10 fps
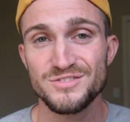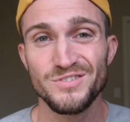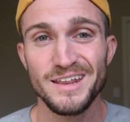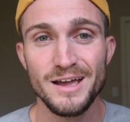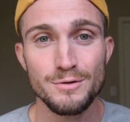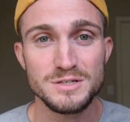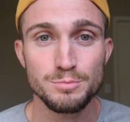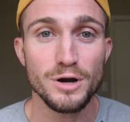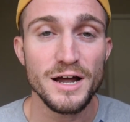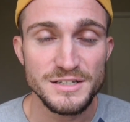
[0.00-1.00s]
video is
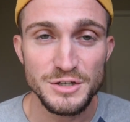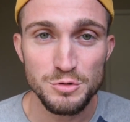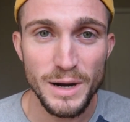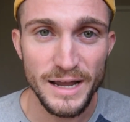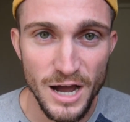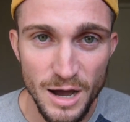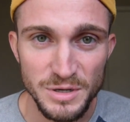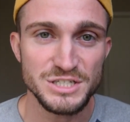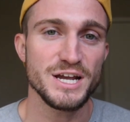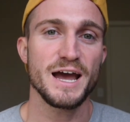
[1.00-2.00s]
brought to you by
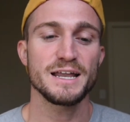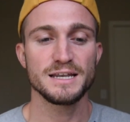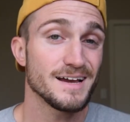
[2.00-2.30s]
CometChat.